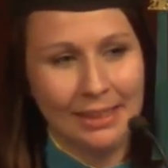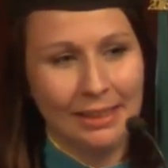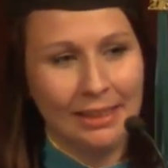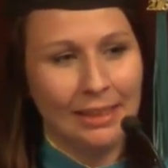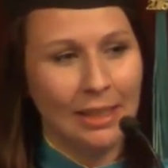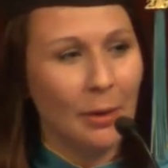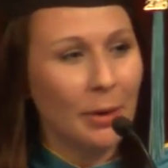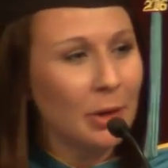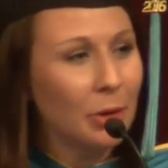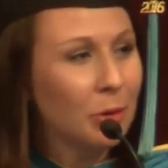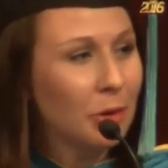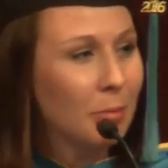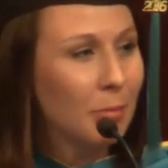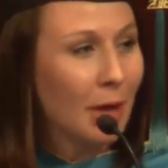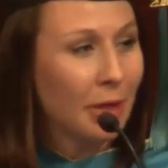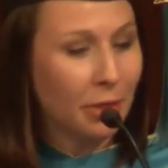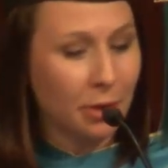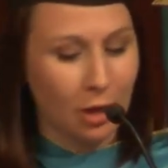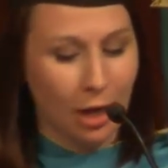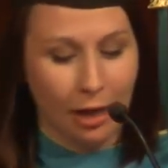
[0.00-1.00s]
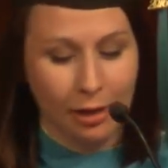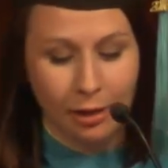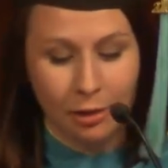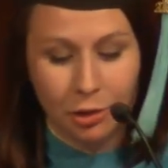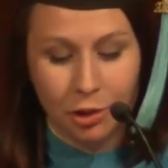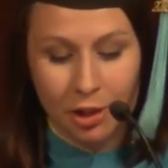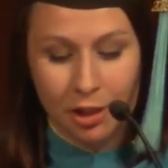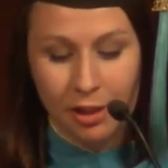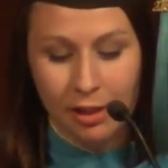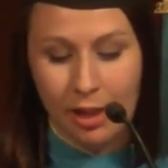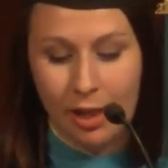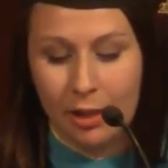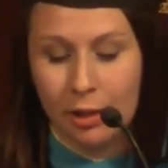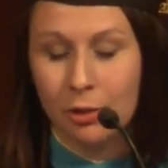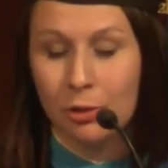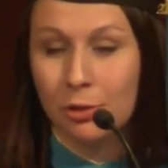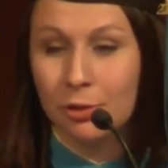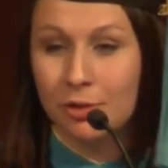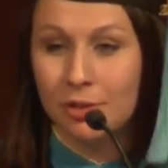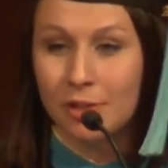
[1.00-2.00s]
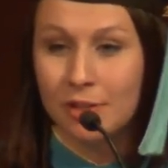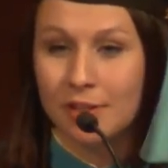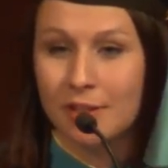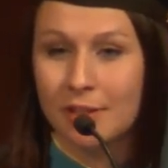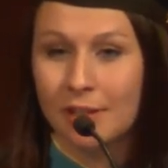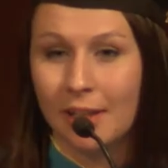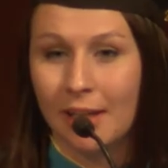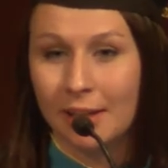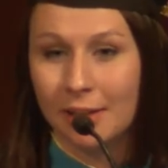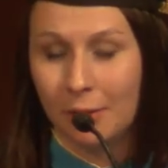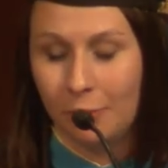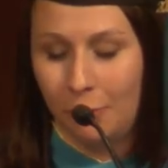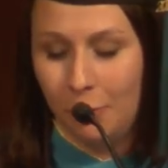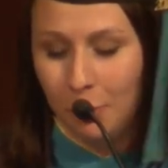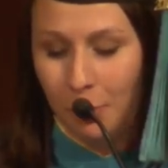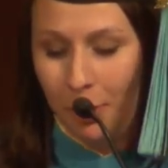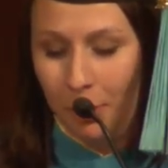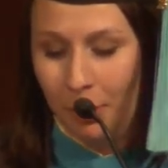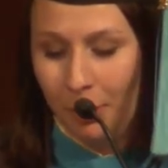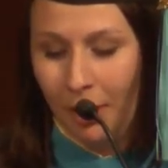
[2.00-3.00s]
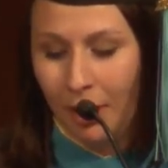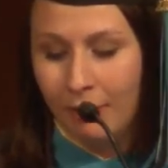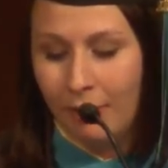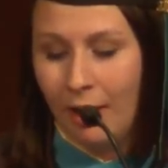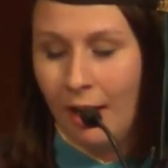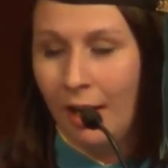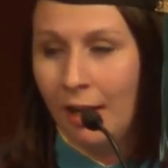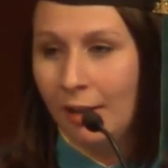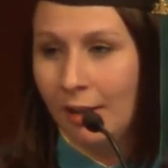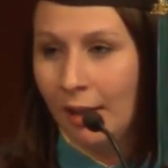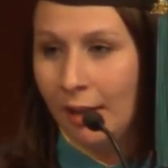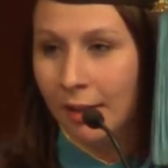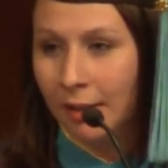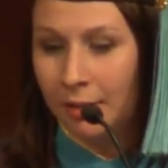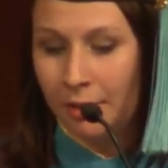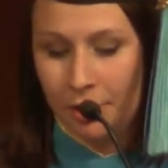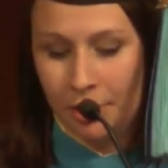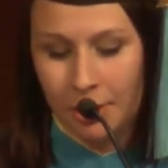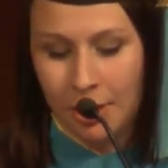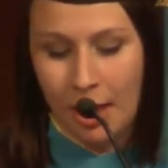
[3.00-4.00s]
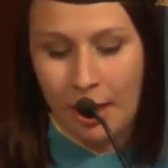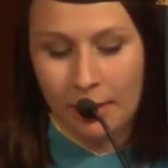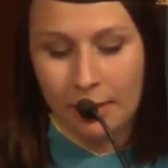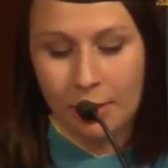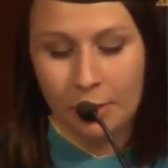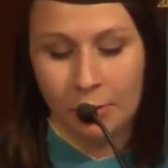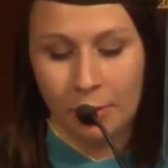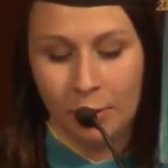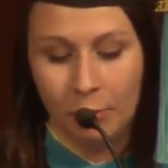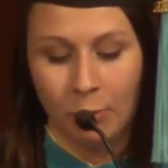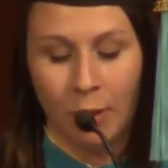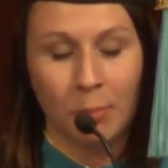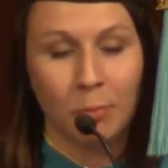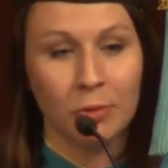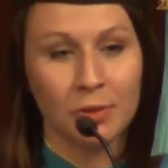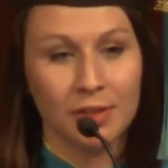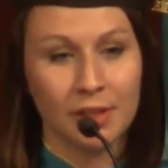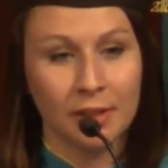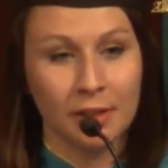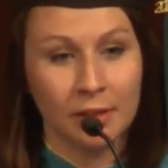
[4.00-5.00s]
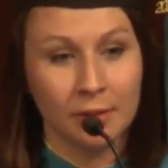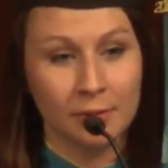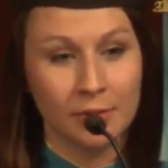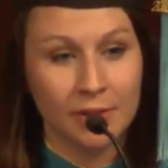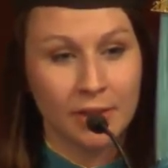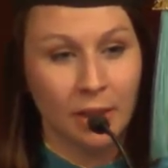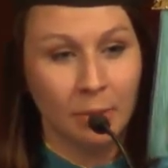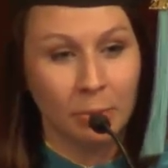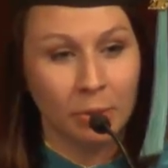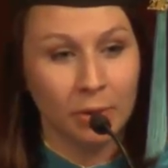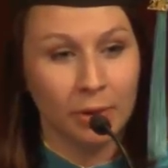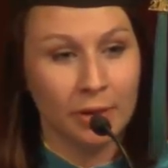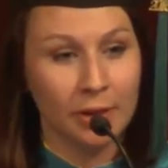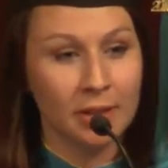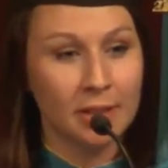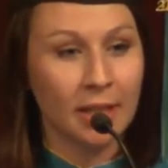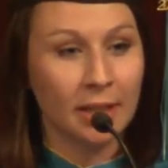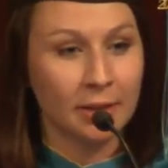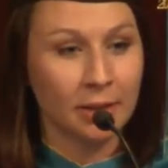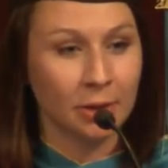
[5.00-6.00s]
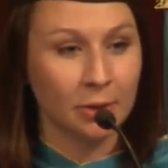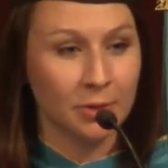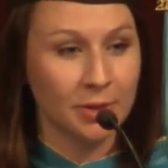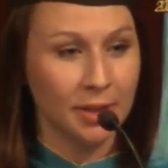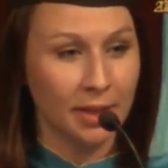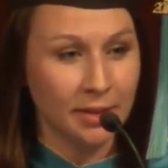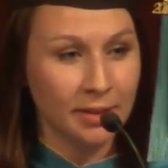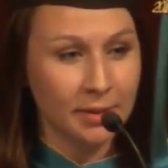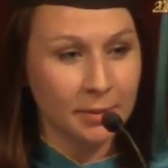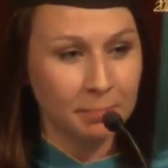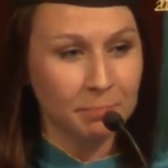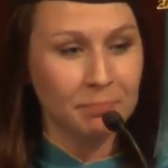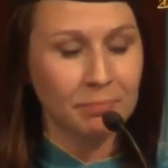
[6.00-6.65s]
Now, I know the methodology I used to select the few people I've highlighted did not yield a representative sample in the technical sense.